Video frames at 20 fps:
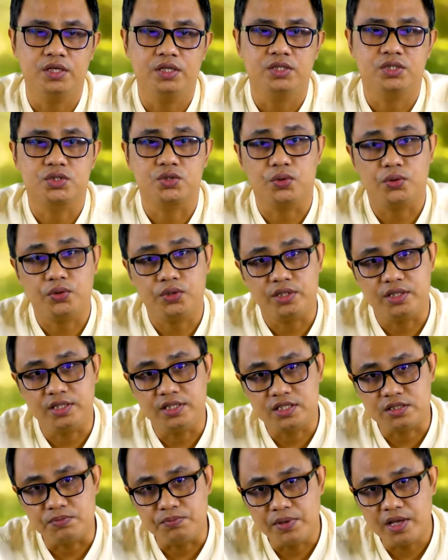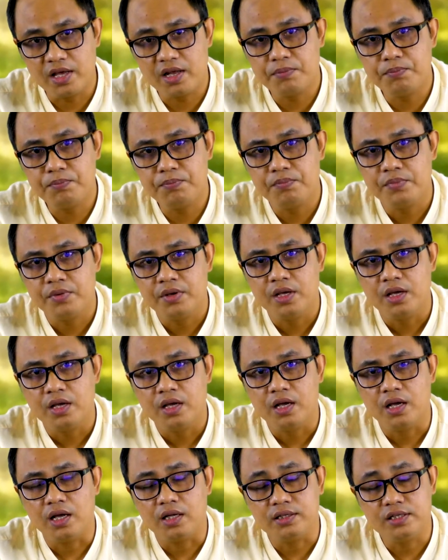So this
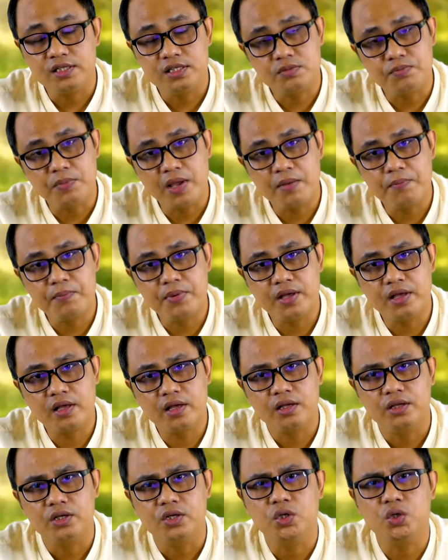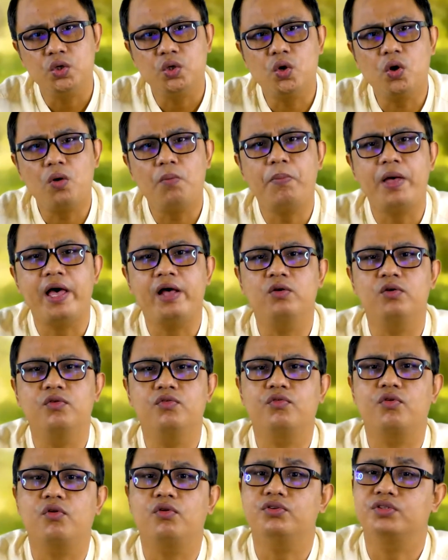may bear no value
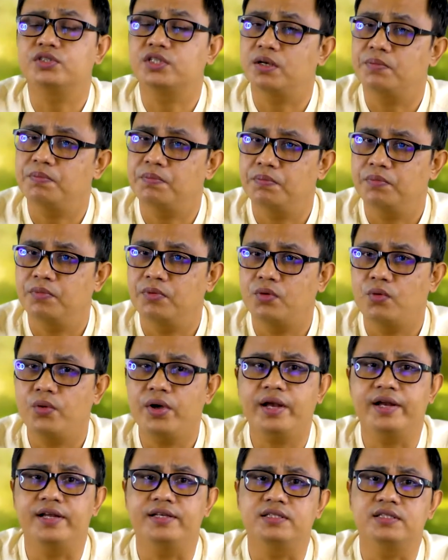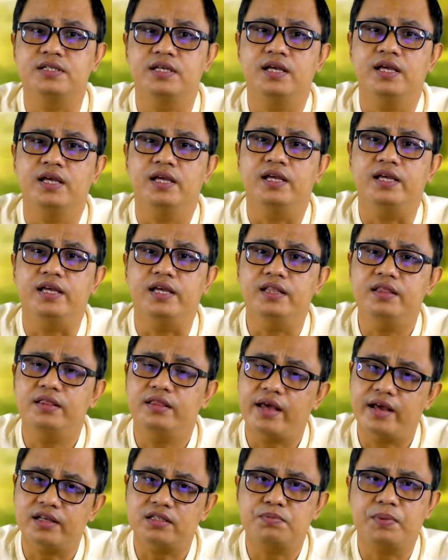for some, whereas
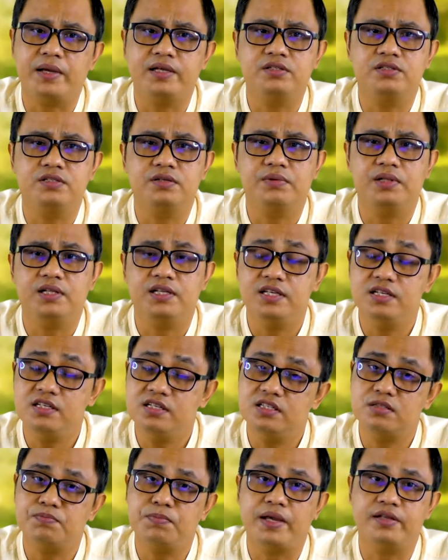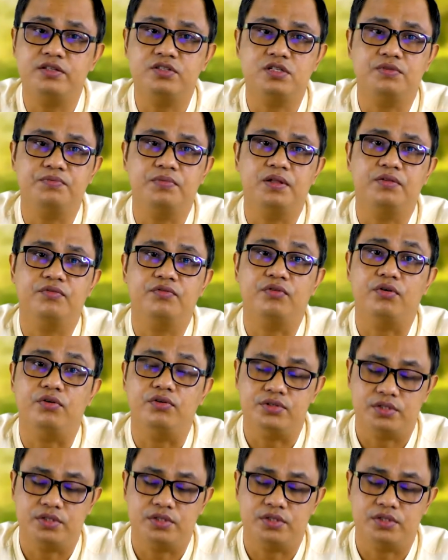indispensable for